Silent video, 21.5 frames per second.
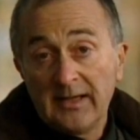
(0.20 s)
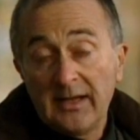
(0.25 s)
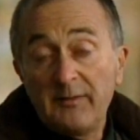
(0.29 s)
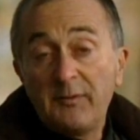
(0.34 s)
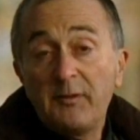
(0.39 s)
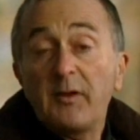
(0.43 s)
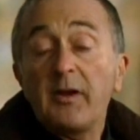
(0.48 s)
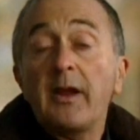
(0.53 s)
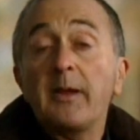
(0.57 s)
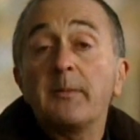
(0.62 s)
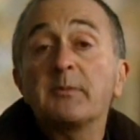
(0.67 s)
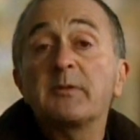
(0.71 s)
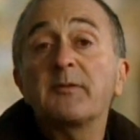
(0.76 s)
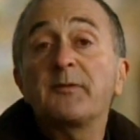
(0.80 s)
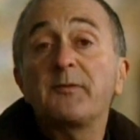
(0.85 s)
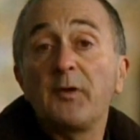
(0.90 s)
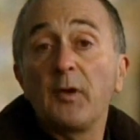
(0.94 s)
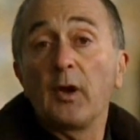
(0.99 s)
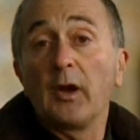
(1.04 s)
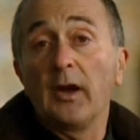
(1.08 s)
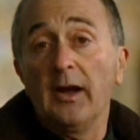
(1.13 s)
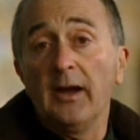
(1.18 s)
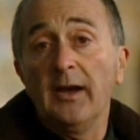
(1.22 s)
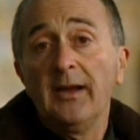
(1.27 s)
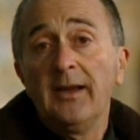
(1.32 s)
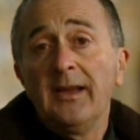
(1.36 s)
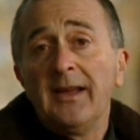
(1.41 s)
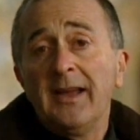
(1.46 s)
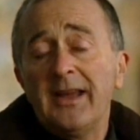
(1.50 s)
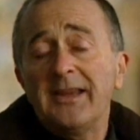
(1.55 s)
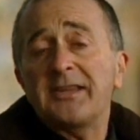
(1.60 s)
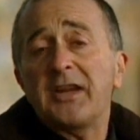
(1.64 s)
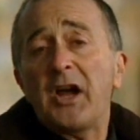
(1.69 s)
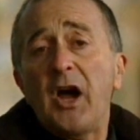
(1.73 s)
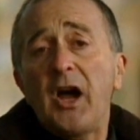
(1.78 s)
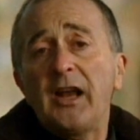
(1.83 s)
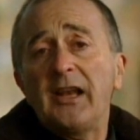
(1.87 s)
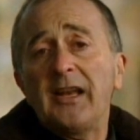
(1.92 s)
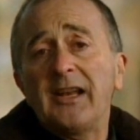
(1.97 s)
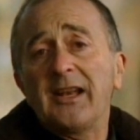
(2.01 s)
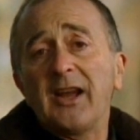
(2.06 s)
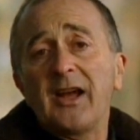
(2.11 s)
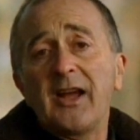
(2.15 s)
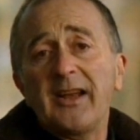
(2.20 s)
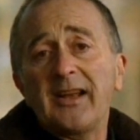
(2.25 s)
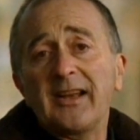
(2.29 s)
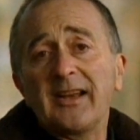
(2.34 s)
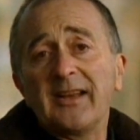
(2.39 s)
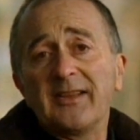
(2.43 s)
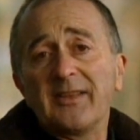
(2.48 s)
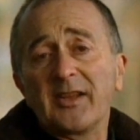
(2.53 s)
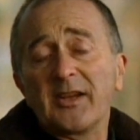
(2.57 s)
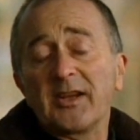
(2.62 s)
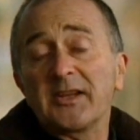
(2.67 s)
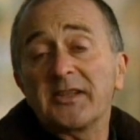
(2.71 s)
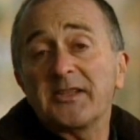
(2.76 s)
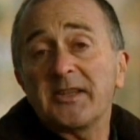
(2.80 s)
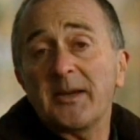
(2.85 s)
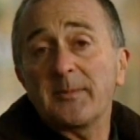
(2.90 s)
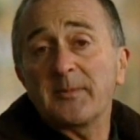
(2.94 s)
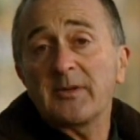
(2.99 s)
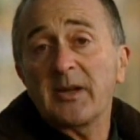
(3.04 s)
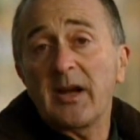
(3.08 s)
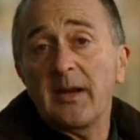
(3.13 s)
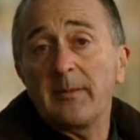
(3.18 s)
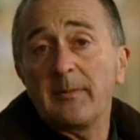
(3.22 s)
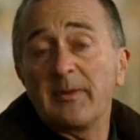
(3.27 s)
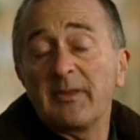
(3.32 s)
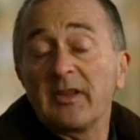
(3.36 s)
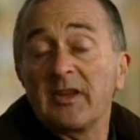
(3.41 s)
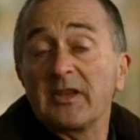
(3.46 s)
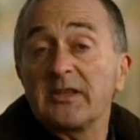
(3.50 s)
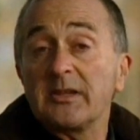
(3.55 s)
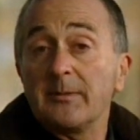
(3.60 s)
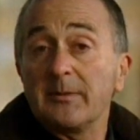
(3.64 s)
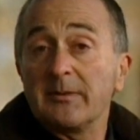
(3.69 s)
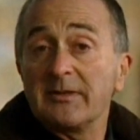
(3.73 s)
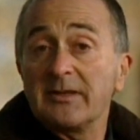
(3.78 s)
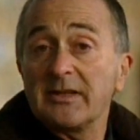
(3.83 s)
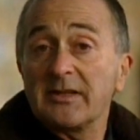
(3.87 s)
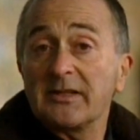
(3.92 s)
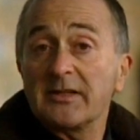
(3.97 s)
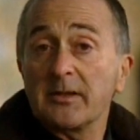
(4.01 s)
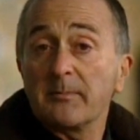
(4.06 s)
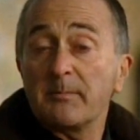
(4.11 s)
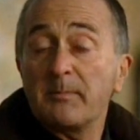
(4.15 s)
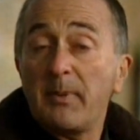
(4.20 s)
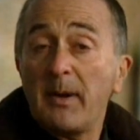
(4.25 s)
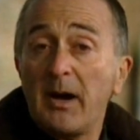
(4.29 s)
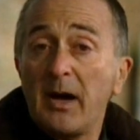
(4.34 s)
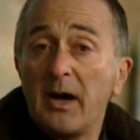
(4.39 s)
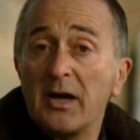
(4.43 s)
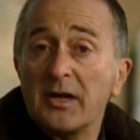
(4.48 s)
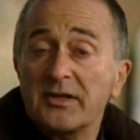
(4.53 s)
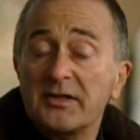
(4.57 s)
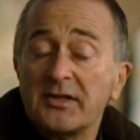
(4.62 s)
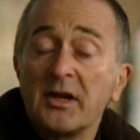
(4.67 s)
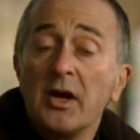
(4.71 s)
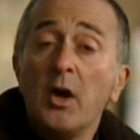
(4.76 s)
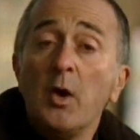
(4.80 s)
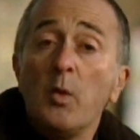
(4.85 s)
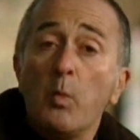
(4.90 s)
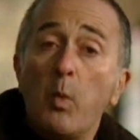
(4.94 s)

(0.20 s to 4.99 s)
If your name's Fuller, it's highly likely that at some time in the dim and distant past,